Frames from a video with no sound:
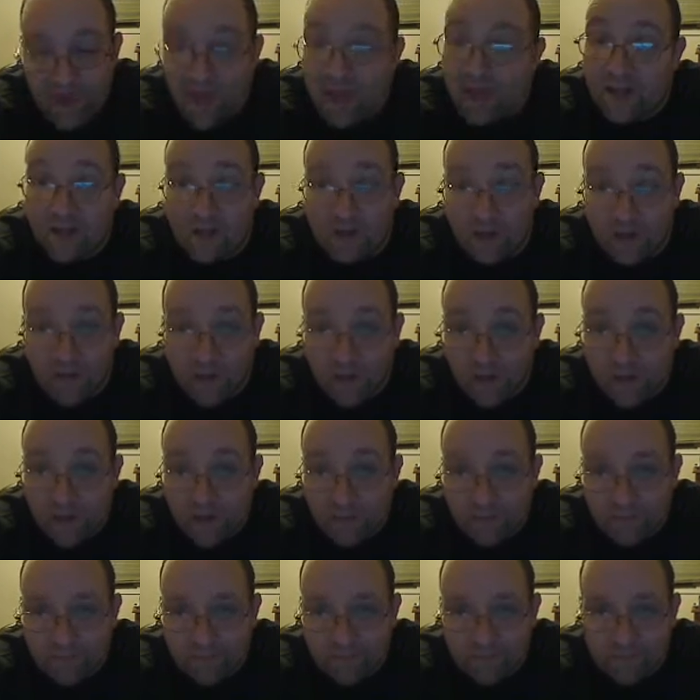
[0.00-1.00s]

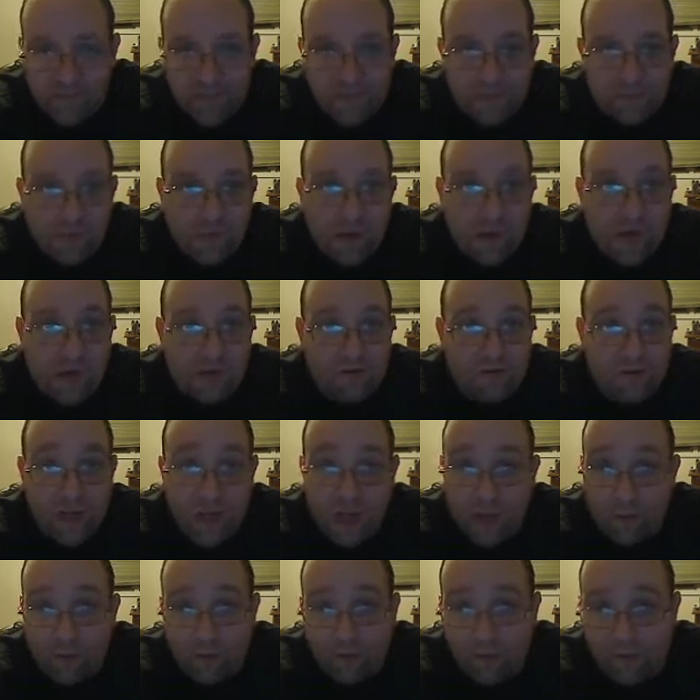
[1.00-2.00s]
SUV because you
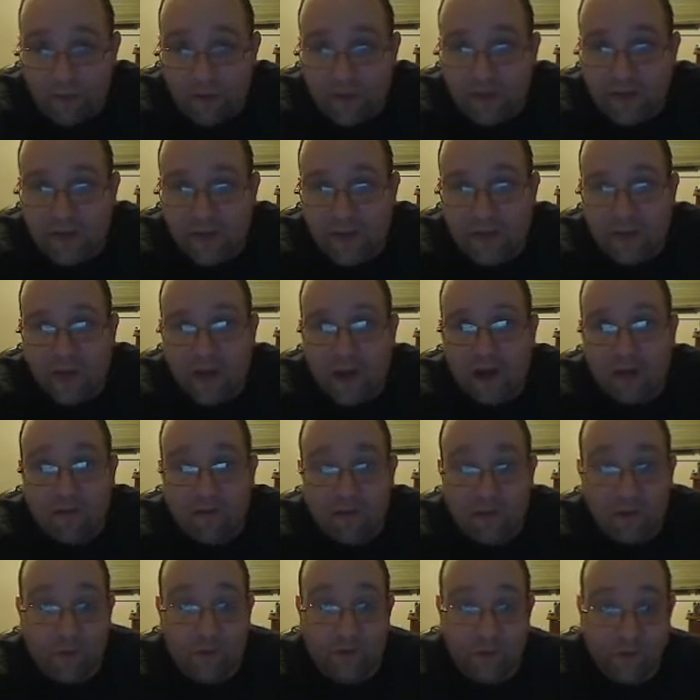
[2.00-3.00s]
got to pull the intake off.
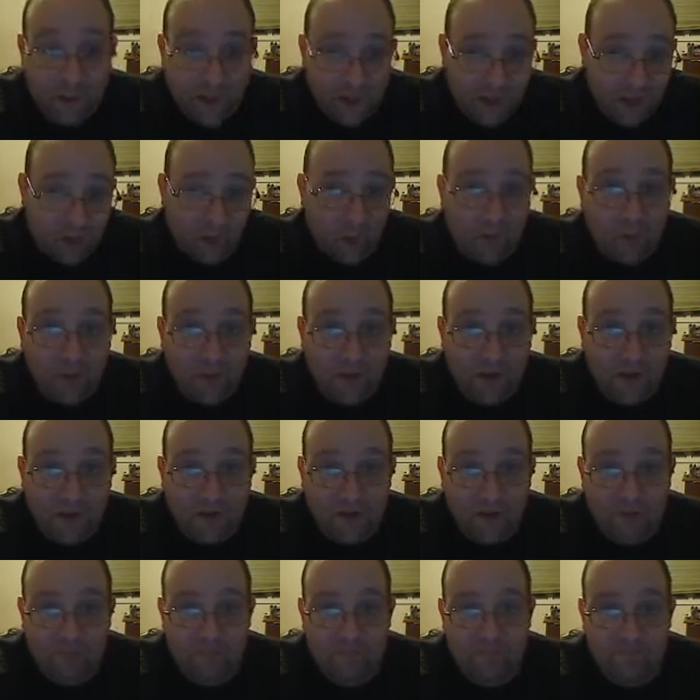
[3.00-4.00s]
So we done it
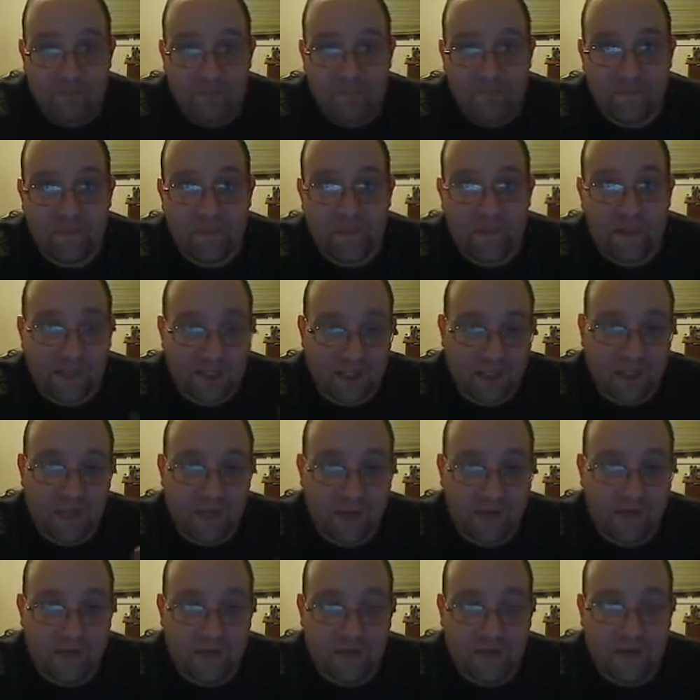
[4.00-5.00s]
once,
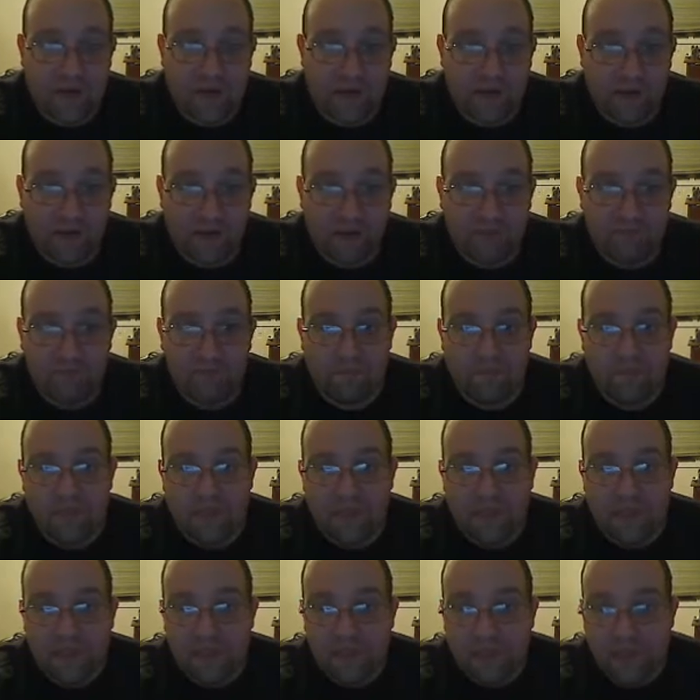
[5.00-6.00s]
cleaned everything up,
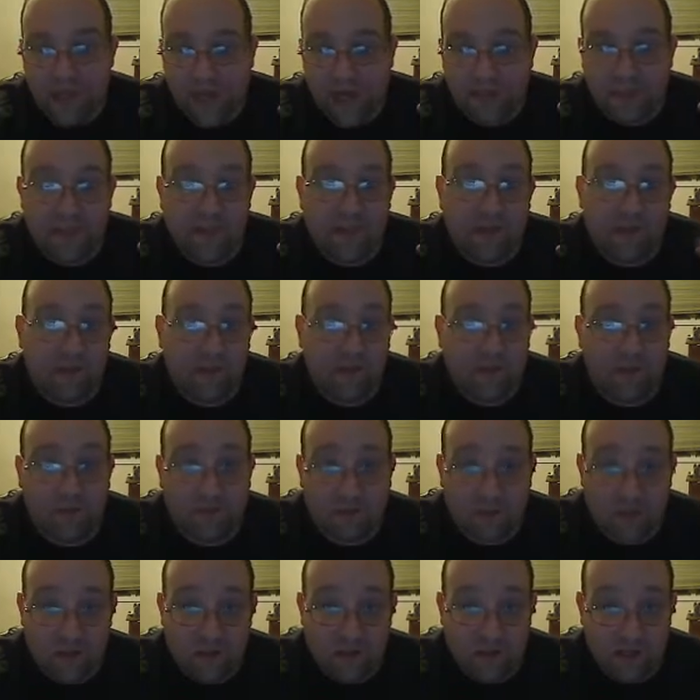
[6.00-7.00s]
had to do it
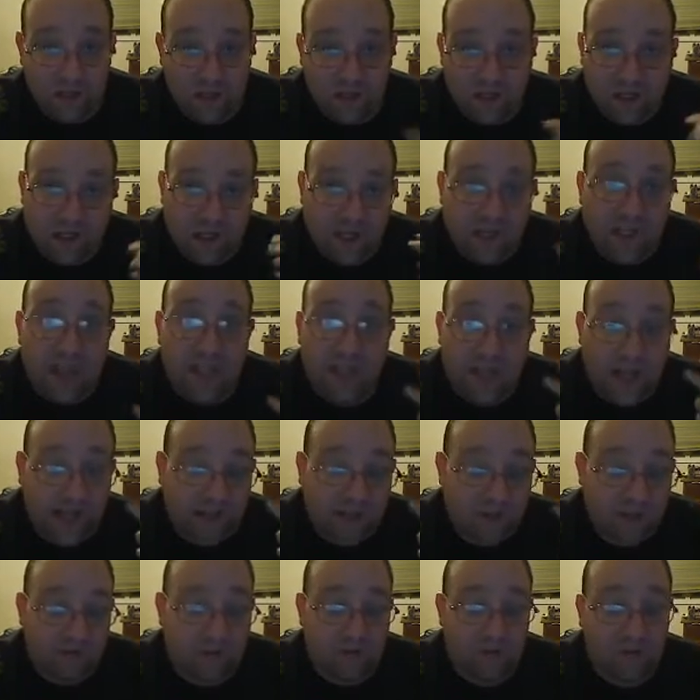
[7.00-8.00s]
again,
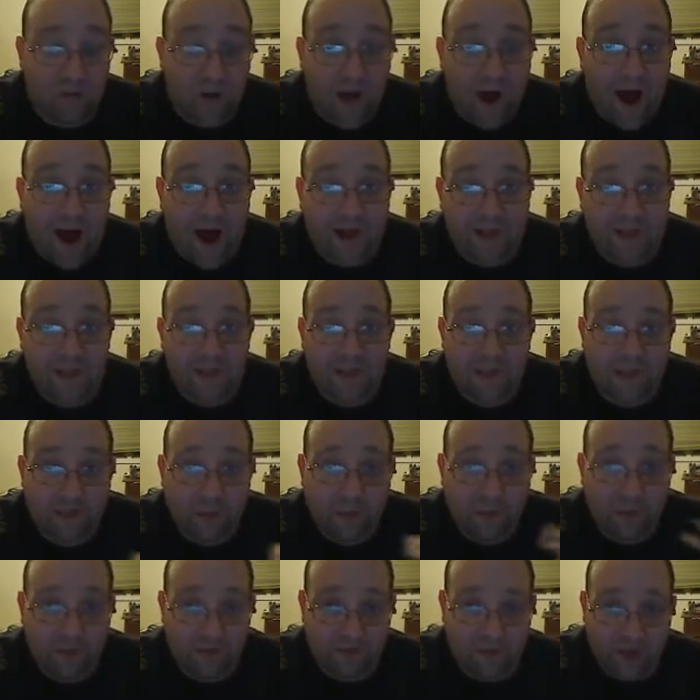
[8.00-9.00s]
had to do it twice to
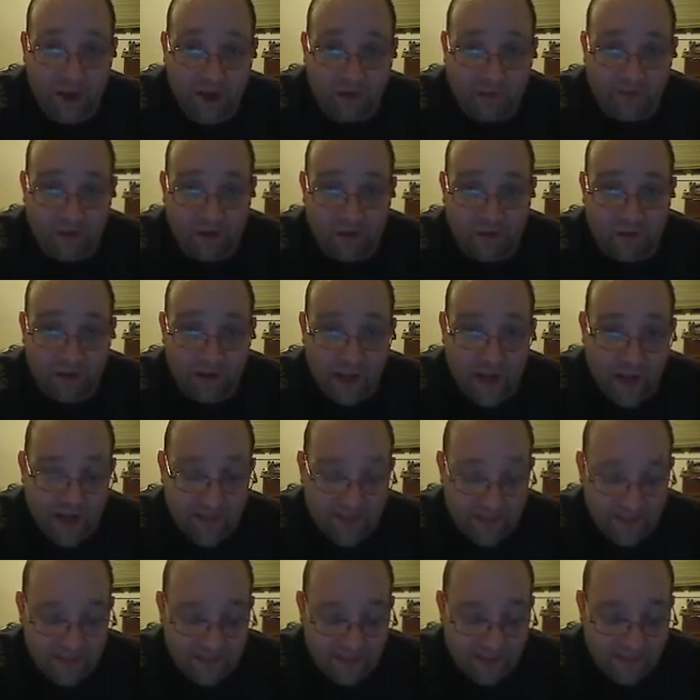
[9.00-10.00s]
put the valve cover
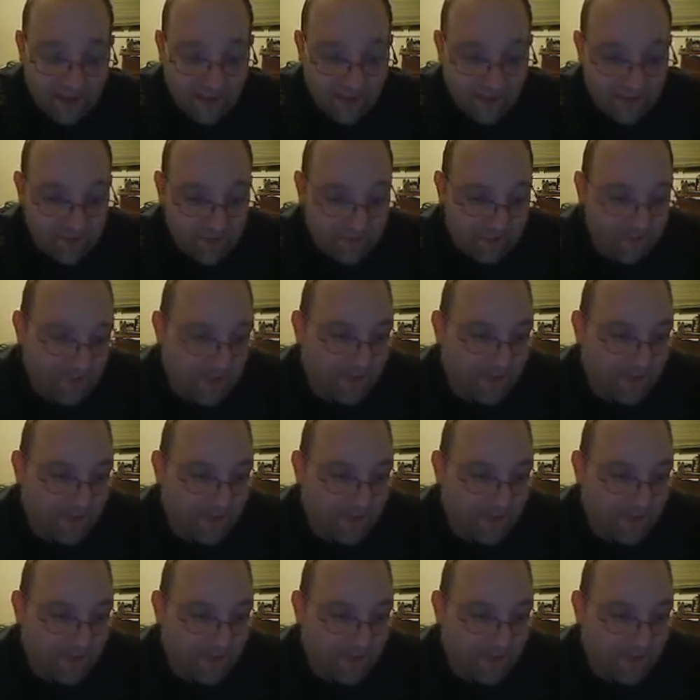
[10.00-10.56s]
gaskets on it.